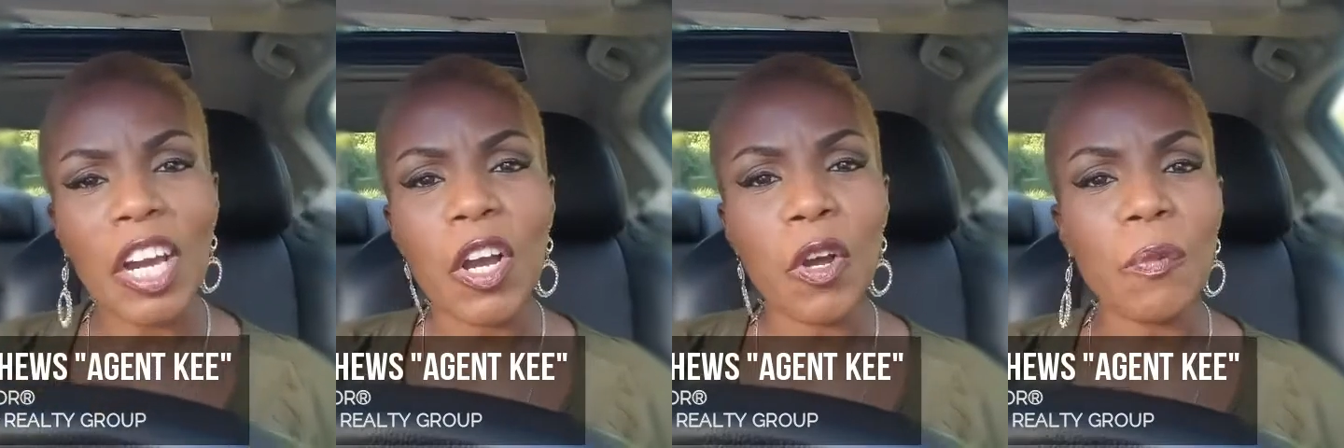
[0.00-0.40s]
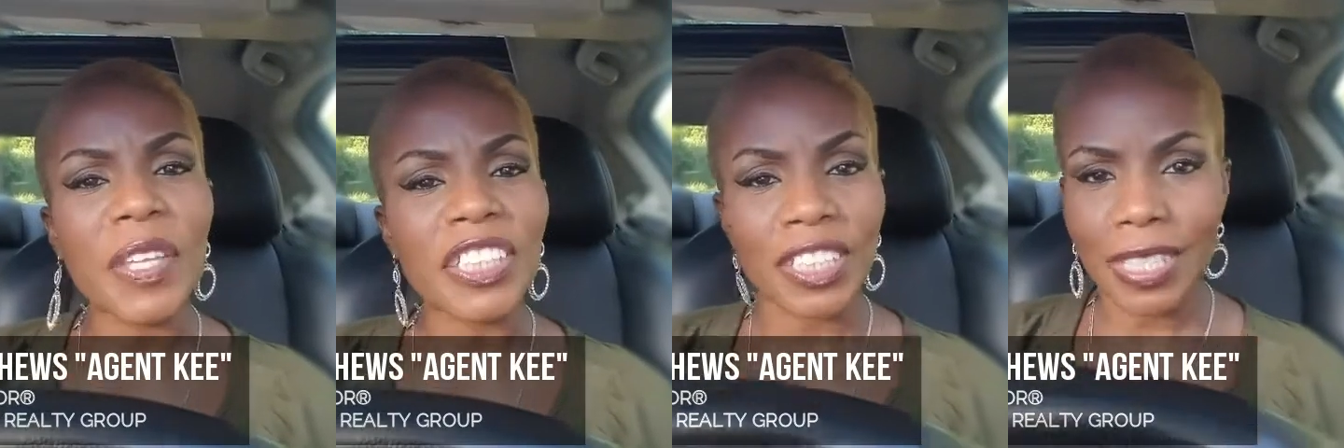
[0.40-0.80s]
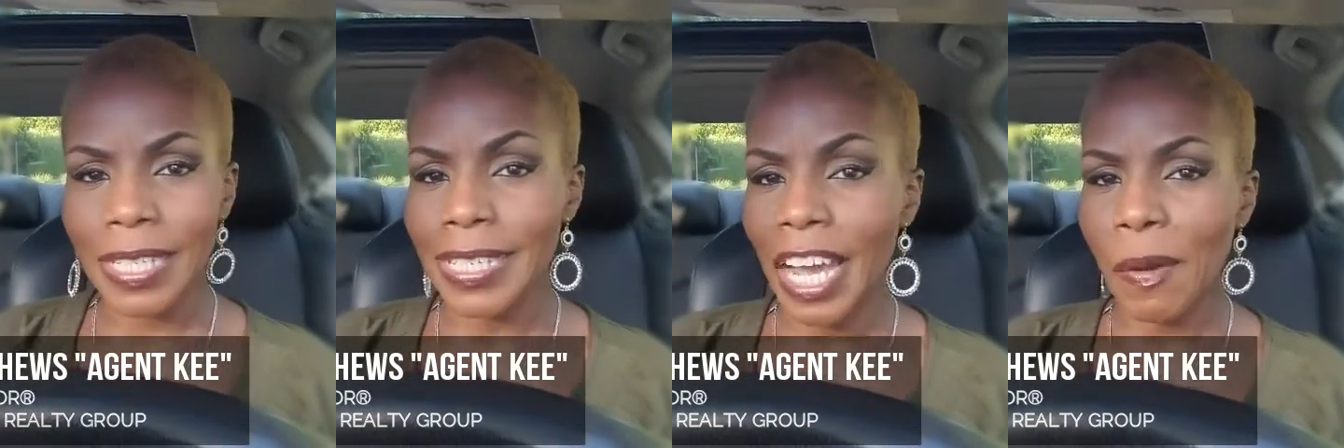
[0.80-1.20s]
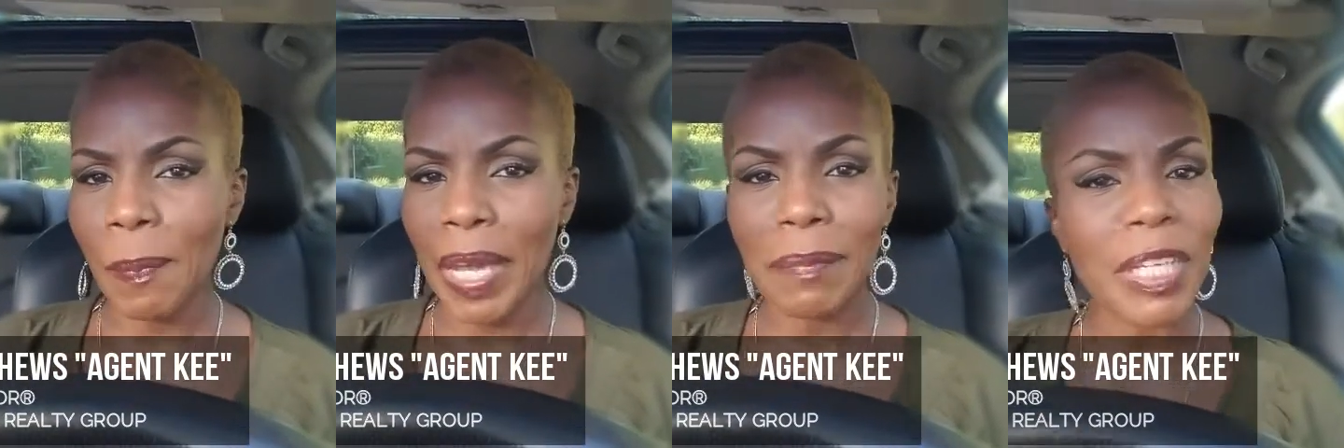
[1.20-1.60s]
a home than just the down
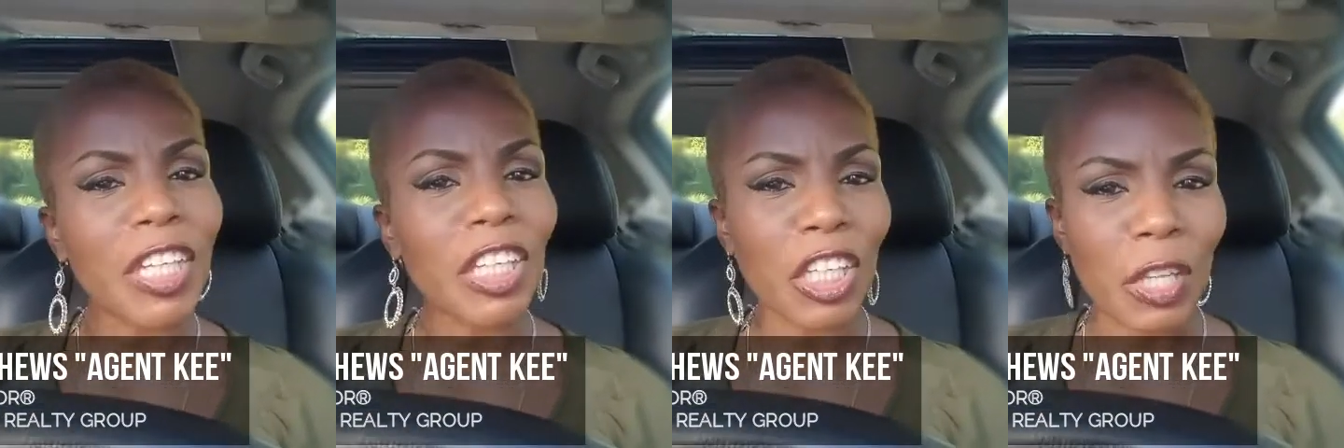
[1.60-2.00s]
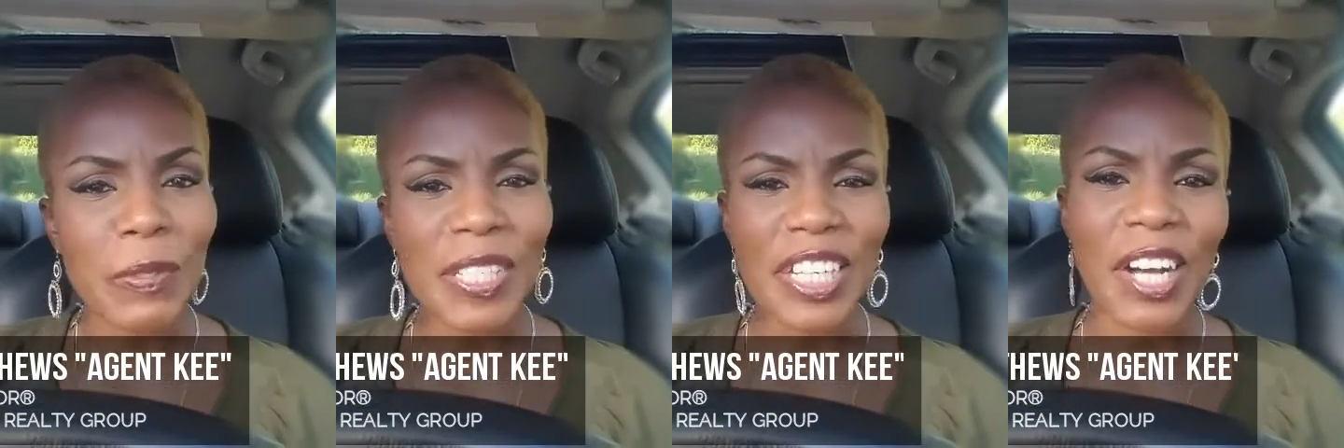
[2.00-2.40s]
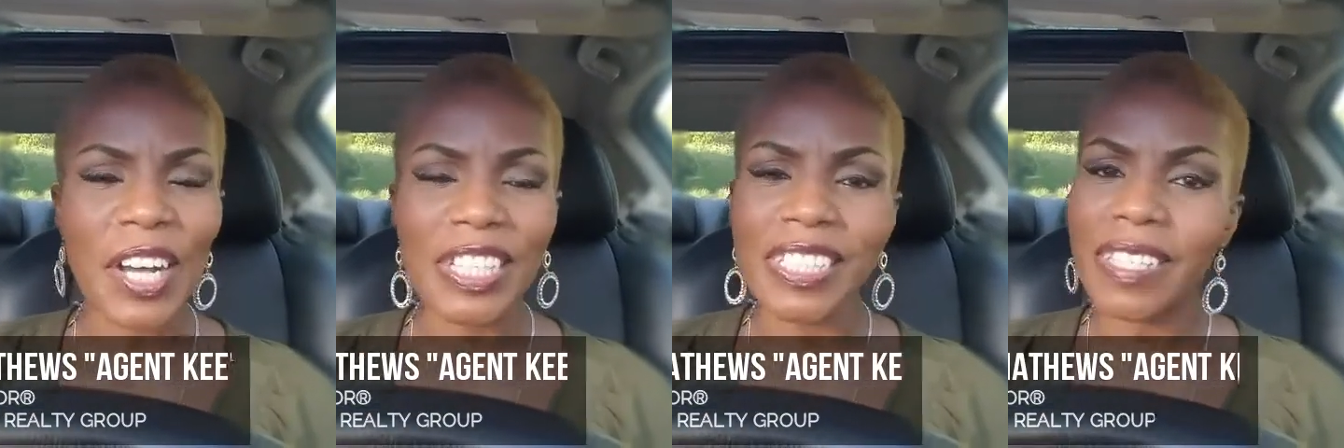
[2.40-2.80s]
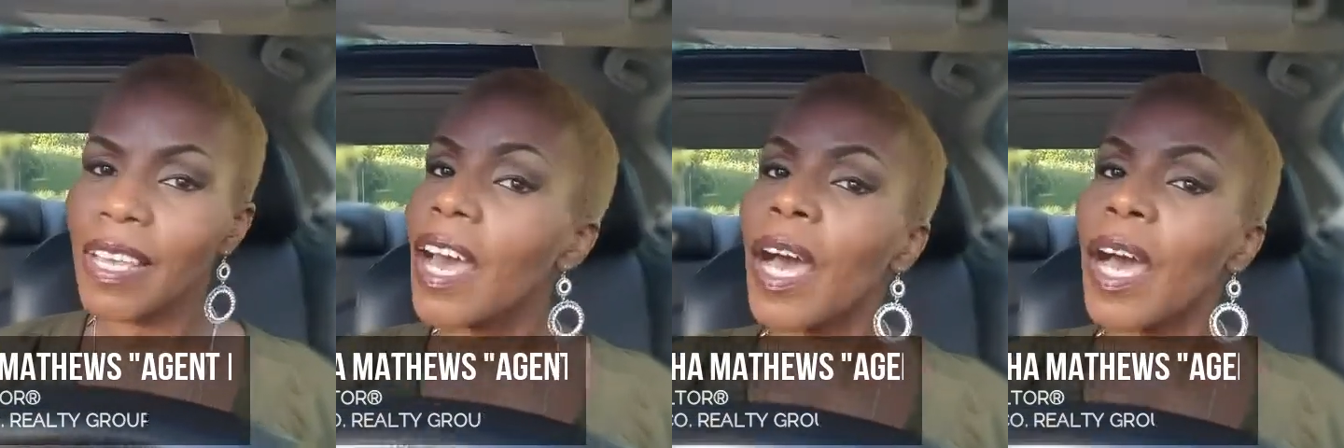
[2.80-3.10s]
payment and the closing costs?